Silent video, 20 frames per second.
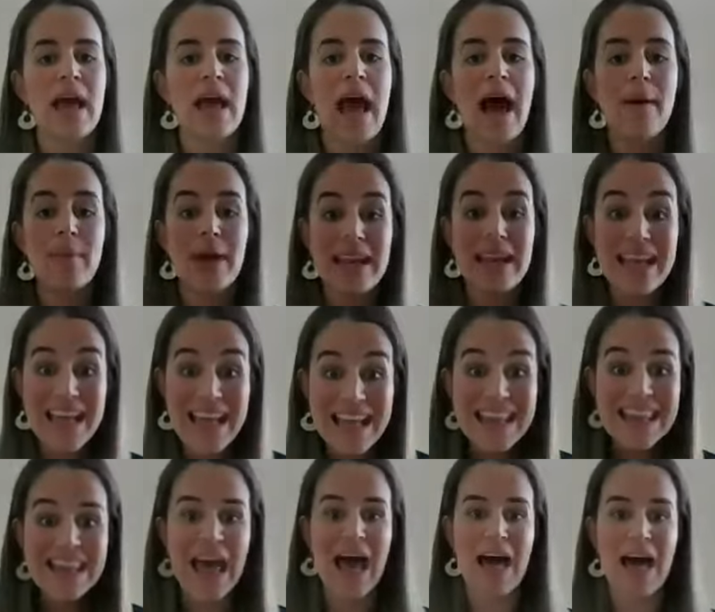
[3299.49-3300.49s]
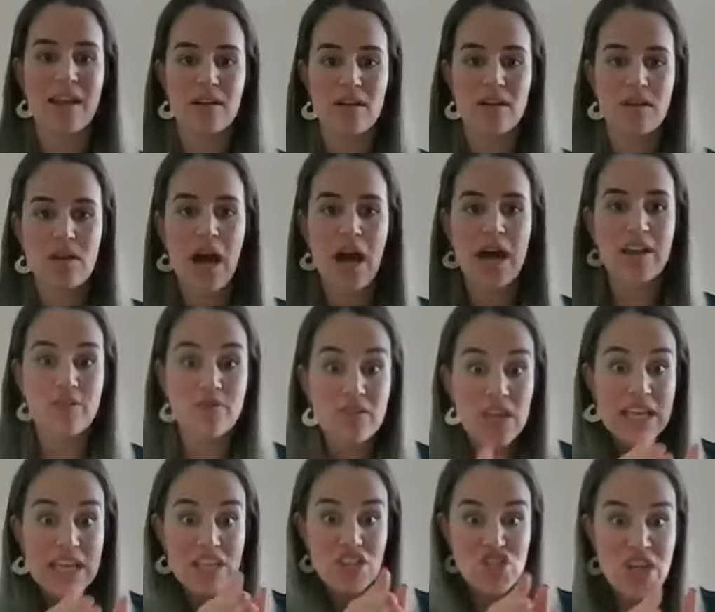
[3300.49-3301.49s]
Um, and in that, kind of
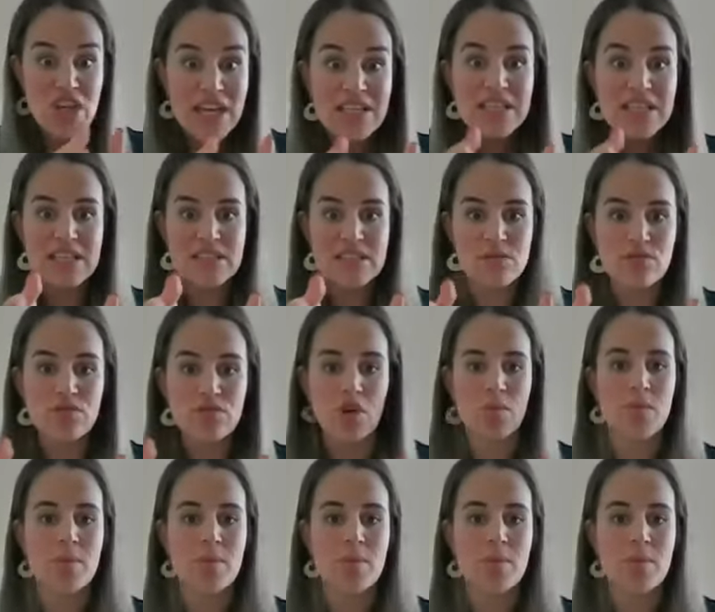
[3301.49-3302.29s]
inject these little